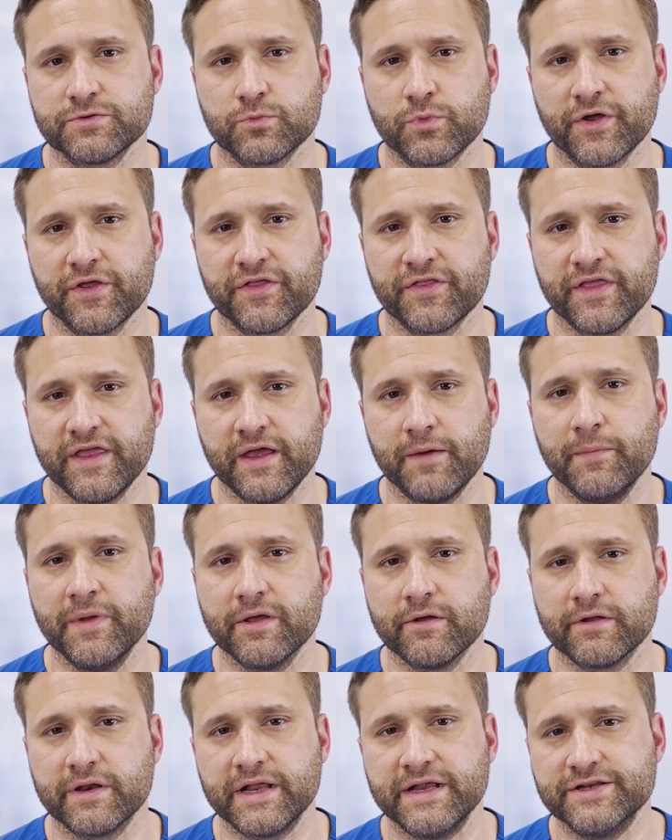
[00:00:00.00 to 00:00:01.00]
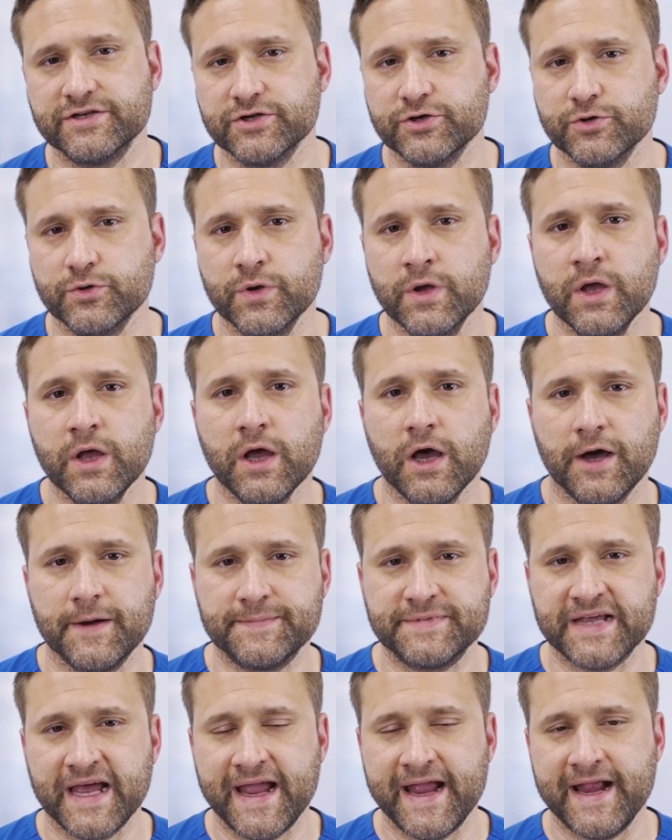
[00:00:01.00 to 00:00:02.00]
with the ability to
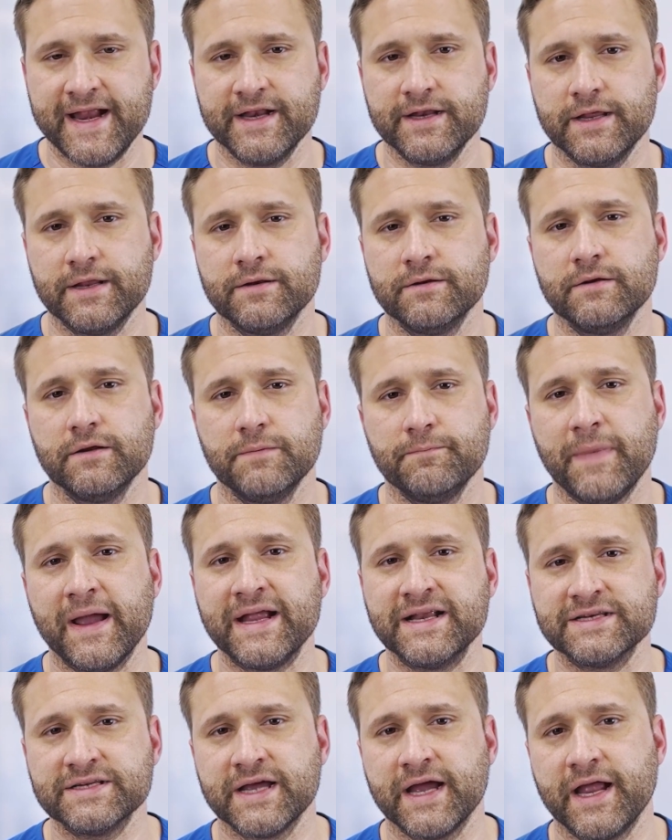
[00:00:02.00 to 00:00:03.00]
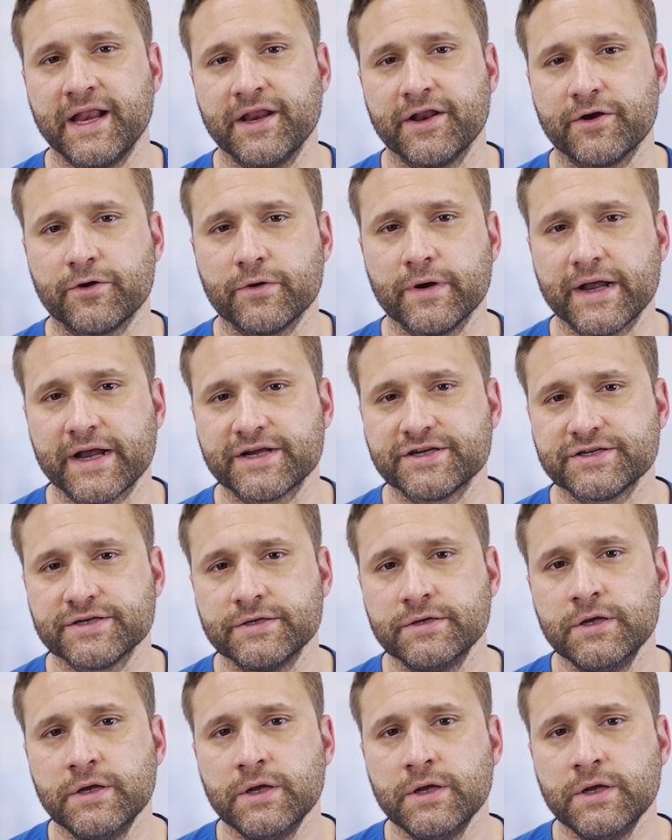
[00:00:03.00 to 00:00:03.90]
obtain and maintain an erection